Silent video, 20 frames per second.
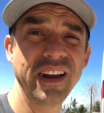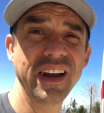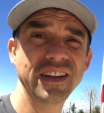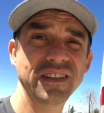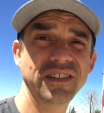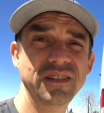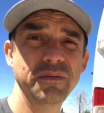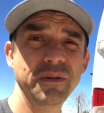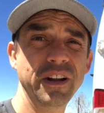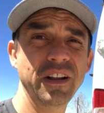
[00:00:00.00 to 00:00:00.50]

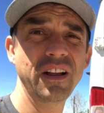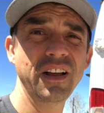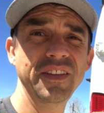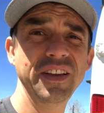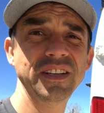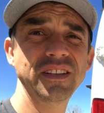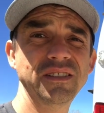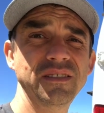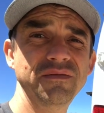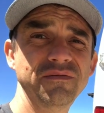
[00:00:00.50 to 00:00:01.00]
instrumental on
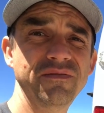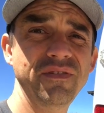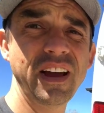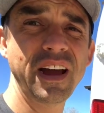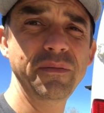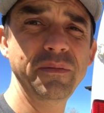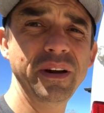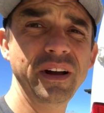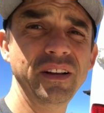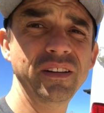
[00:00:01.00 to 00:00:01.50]
this
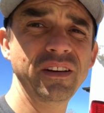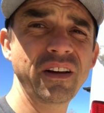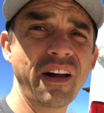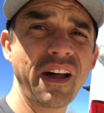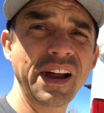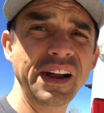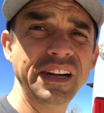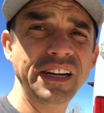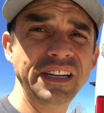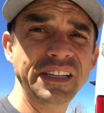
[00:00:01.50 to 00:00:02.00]
van build,
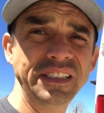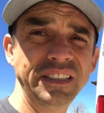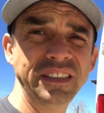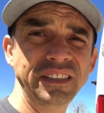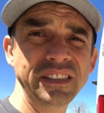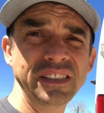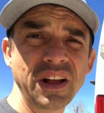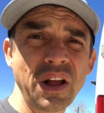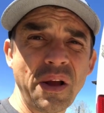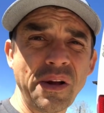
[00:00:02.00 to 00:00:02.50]

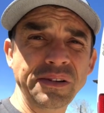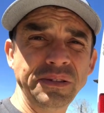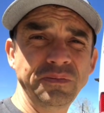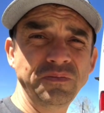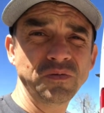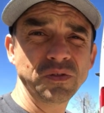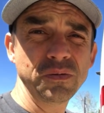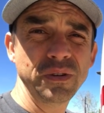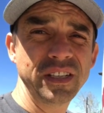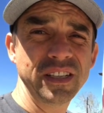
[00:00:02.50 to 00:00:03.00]

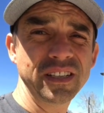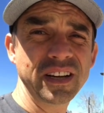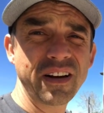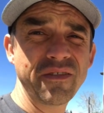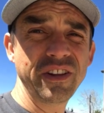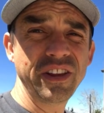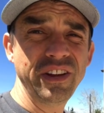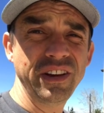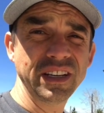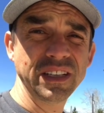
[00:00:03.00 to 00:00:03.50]
we
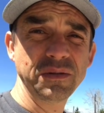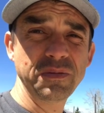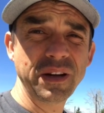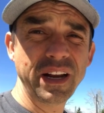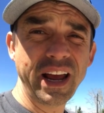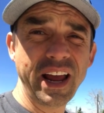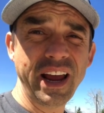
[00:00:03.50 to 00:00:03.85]
discovered that you can spend